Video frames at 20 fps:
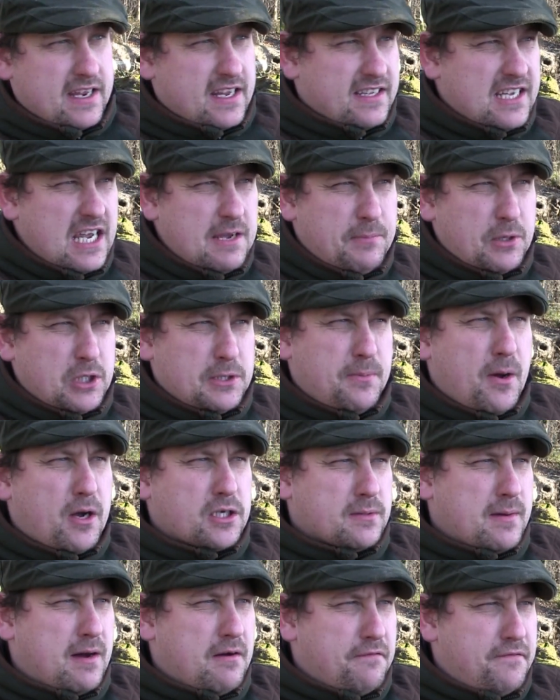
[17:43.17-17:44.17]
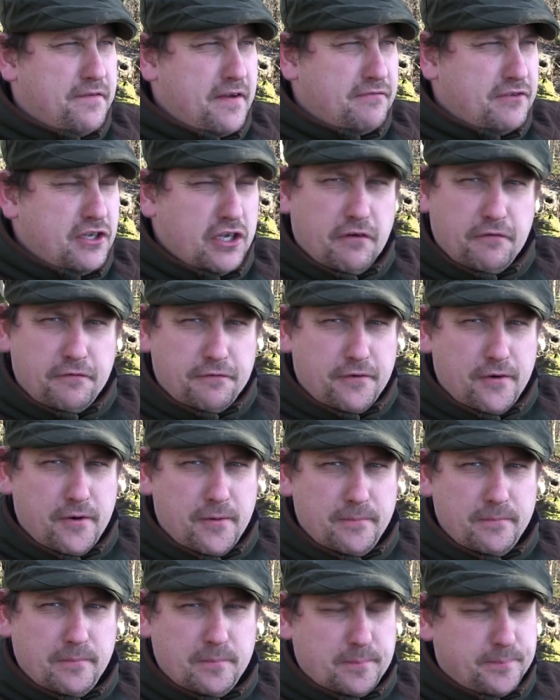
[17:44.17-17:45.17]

in the deeper spots about 50 odd foot.